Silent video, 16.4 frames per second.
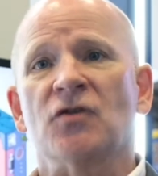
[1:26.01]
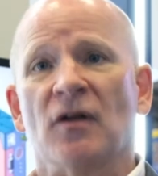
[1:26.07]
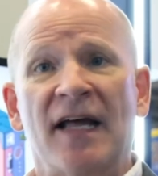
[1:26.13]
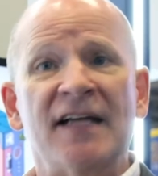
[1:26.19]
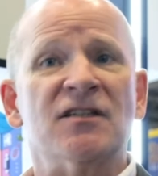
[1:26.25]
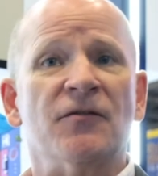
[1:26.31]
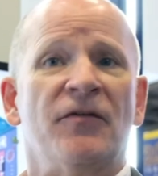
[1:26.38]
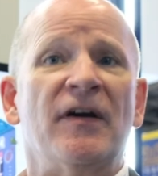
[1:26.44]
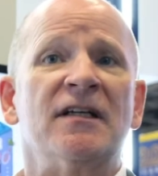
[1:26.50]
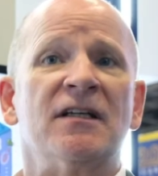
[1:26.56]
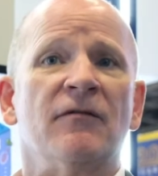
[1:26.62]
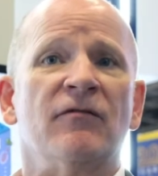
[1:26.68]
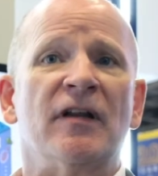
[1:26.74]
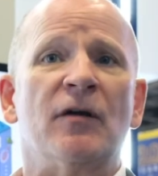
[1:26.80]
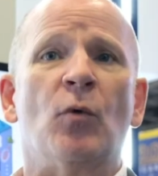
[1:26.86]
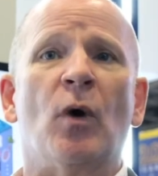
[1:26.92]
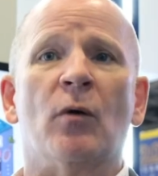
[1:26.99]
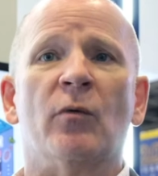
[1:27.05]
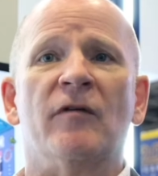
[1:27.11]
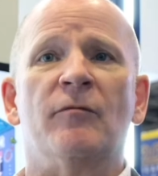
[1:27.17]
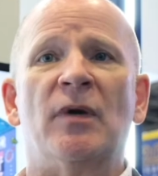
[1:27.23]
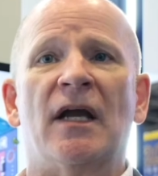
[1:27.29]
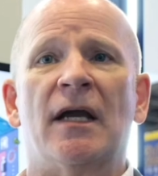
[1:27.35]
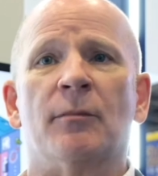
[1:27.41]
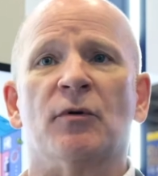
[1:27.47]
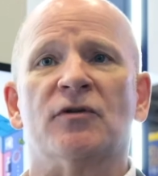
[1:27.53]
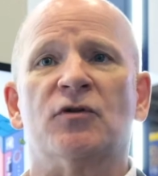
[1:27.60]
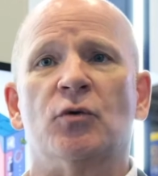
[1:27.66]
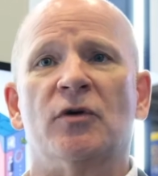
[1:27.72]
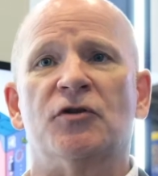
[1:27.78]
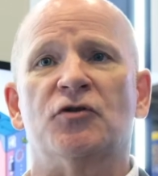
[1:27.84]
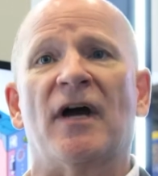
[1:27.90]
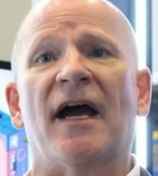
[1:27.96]
So that's effectively what we've been able
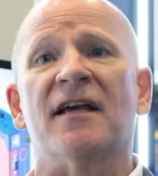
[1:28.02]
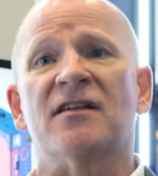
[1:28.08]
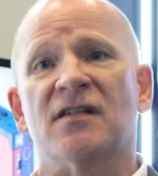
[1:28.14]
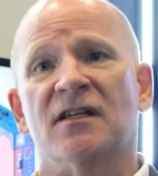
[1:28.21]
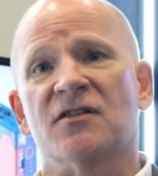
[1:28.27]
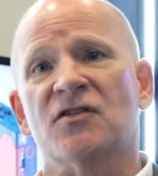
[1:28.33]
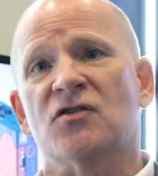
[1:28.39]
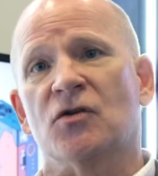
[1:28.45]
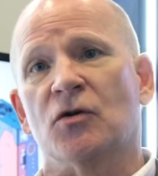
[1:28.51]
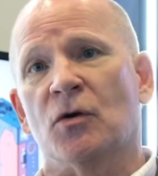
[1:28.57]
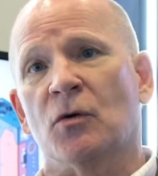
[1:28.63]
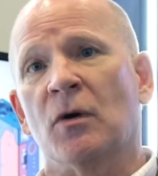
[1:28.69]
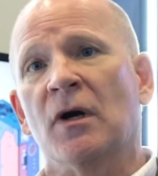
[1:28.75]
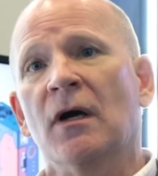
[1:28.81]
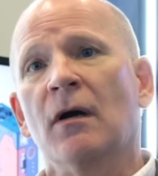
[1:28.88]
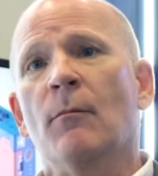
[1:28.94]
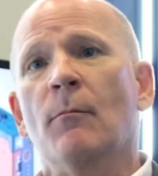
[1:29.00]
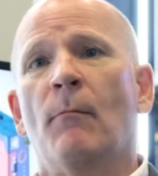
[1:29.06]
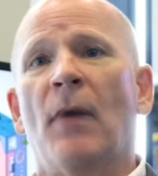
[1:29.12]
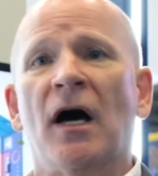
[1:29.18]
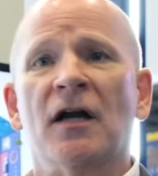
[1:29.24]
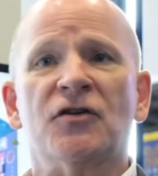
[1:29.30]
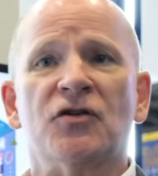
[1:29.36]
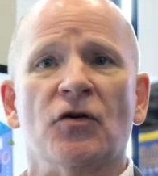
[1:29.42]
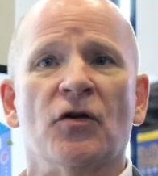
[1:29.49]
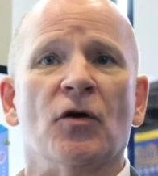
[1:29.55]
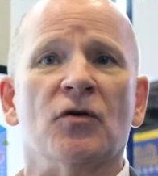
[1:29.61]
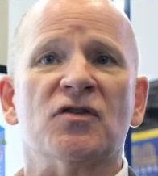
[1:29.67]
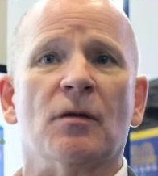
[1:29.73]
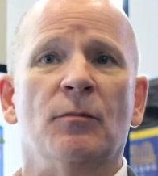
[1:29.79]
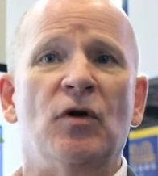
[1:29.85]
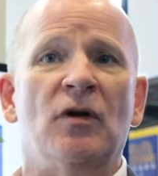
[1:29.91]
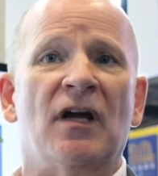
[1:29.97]
to address, is to monitor
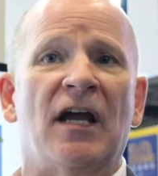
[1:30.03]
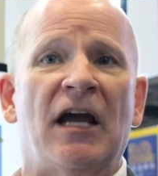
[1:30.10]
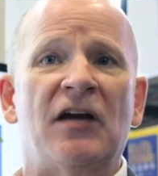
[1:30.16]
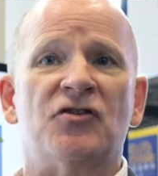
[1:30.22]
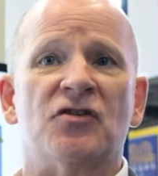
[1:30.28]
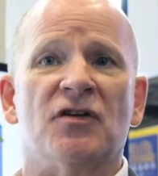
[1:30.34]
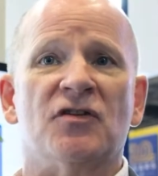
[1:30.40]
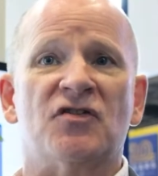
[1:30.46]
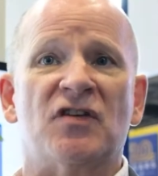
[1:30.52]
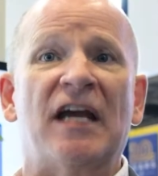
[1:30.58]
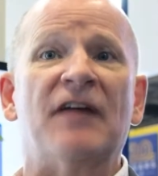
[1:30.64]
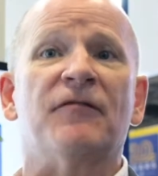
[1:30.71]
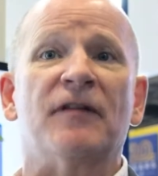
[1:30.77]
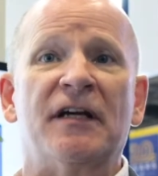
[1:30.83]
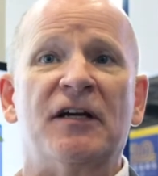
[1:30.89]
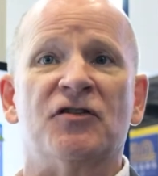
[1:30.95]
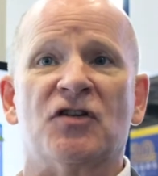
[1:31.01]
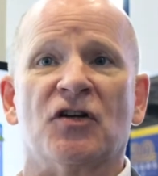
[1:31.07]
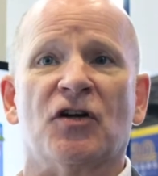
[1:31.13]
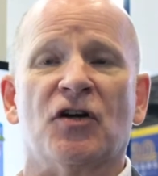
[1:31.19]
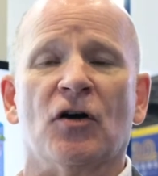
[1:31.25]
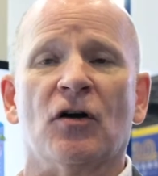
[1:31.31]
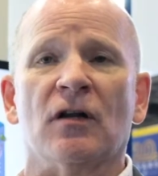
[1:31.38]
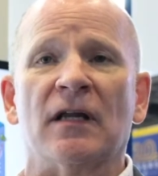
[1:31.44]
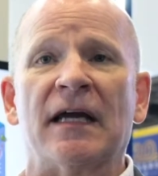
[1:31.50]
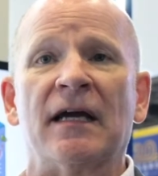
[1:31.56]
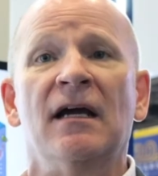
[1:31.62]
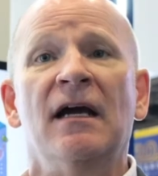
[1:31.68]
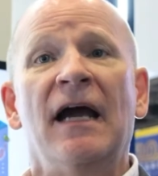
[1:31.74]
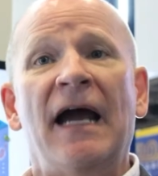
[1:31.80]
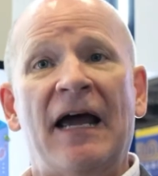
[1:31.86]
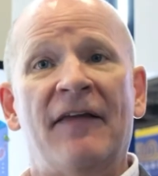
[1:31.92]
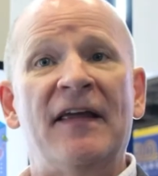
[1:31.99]
those communications safely and securely,
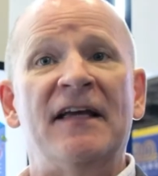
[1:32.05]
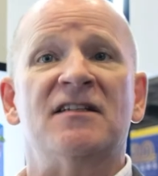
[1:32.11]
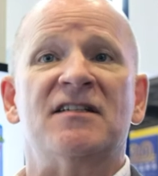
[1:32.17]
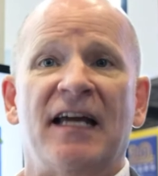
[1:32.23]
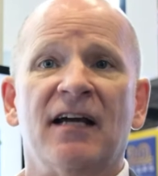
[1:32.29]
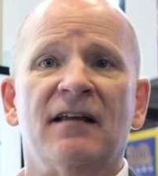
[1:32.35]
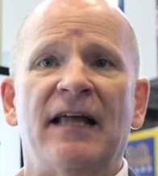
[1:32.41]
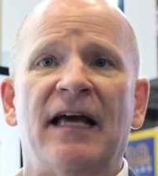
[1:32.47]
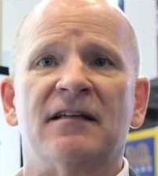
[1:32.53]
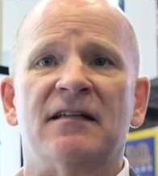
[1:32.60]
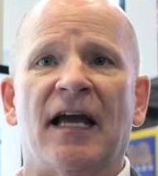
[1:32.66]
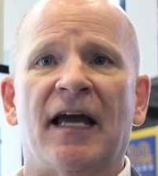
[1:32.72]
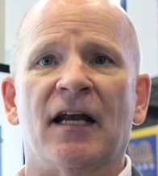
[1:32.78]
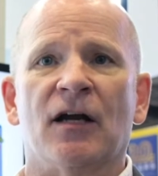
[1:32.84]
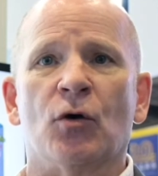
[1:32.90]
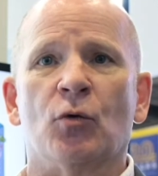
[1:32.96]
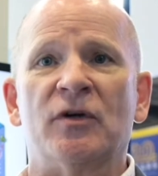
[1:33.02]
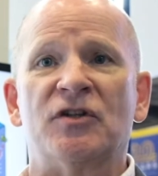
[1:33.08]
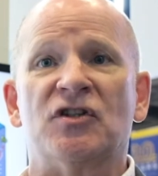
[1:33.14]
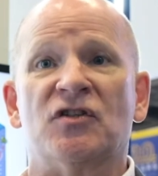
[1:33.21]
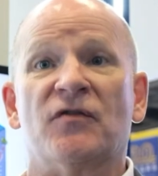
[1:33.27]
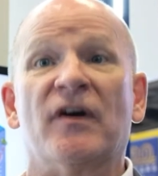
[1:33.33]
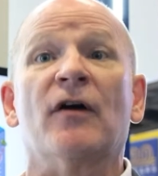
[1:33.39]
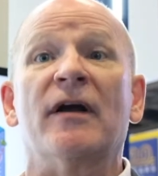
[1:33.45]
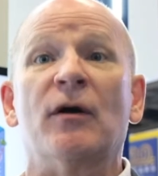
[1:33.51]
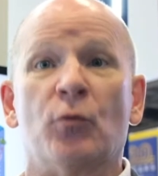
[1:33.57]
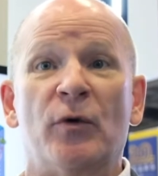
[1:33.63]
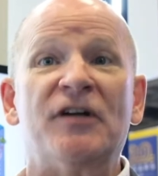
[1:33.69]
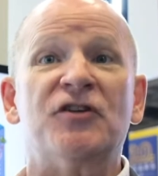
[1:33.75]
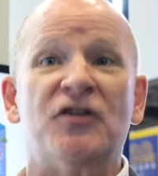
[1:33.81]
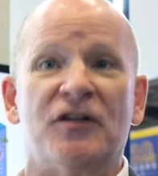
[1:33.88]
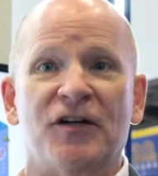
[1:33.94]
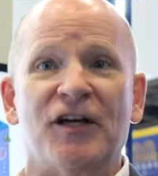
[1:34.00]
and then take that data, which is very
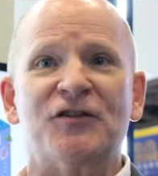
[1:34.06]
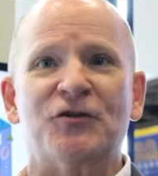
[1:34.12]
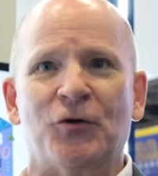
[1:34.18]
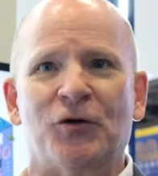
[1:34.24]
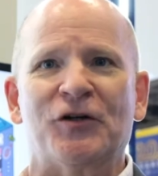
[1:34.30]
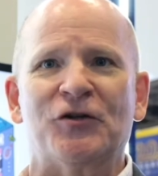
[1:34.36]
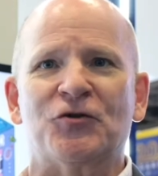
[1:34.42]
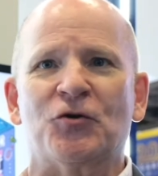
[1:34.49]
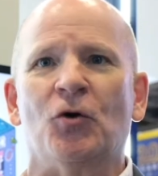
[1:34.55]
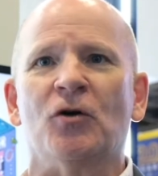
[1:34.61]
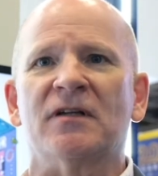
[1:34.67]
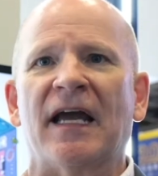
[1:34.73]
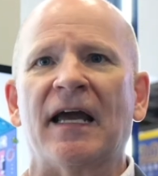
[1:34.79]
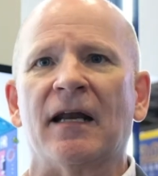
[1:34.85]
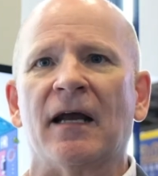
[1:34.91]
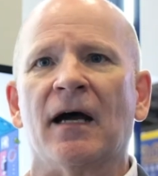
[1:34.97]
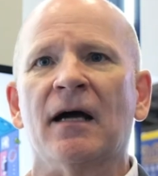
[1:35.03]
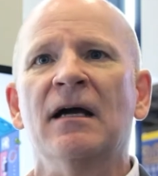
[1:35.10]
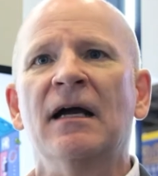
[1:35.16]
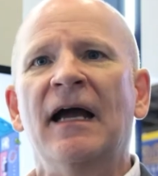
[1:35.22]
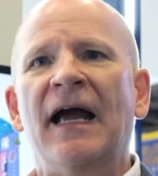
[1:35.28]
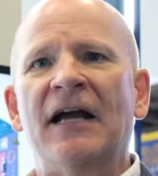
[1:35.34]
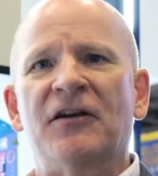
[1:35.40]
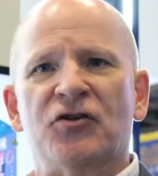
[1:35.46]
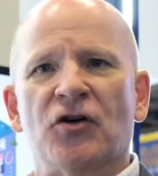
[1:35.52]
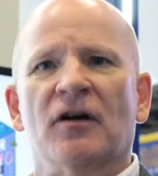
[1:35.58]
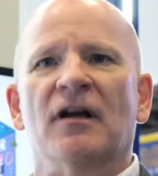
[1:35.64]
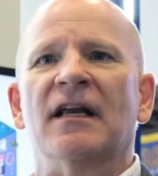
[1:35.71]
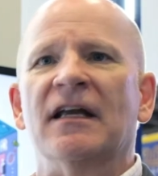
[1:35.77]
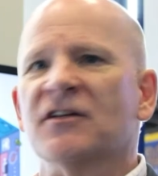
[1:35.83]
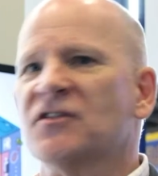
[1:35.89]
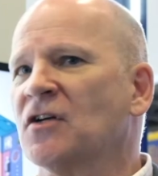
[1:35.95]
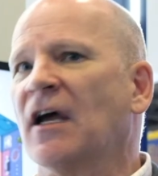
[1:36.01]
rich industrial control data, and turn
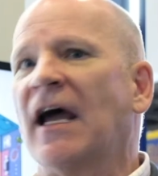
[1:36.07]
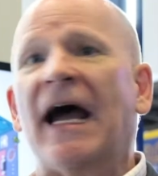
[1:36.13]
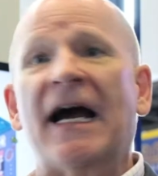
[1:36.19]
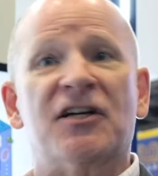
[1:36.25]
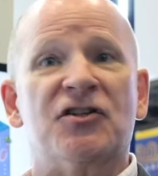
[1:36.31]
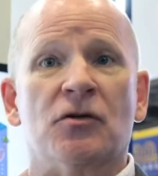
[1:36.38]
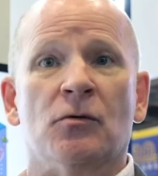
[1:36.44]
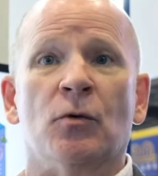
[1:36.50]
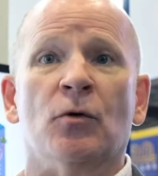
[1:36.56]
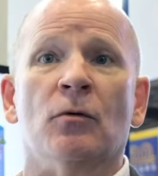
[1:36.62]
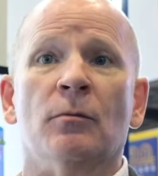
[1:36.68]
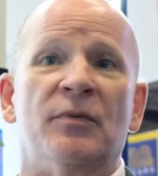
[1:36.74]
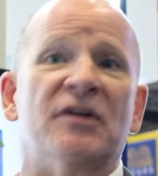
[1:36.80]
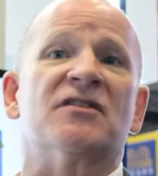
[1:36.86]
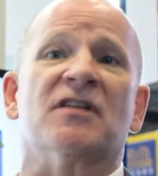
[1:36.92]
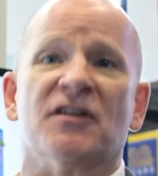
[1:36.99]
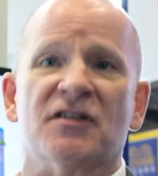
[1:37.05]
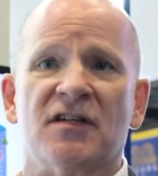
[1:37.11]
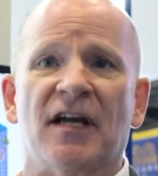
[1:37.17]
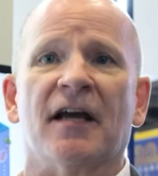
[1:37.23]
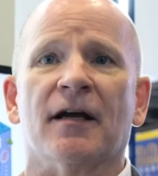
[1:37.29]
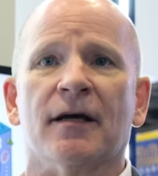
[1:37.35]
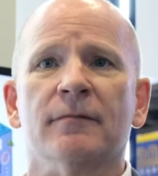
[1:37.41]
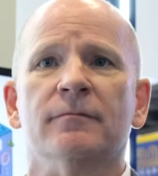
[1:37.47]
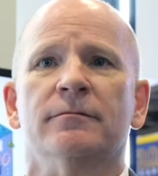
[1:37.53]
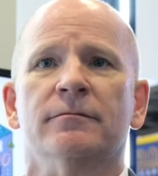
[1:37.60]
it into actionable business data.